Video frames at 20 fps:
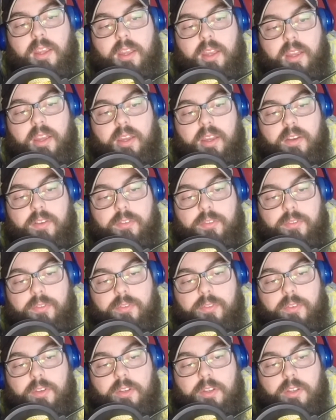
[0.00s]

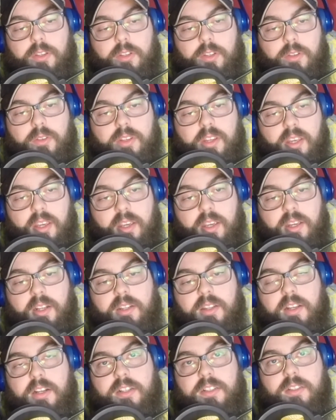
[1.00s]
if you can.
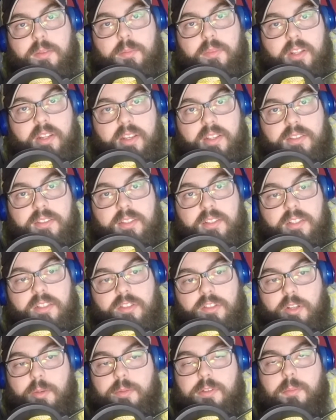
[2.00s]
There's some links in the
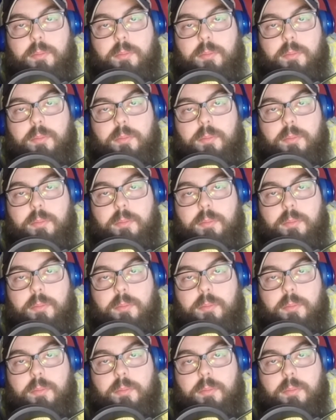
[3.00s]
description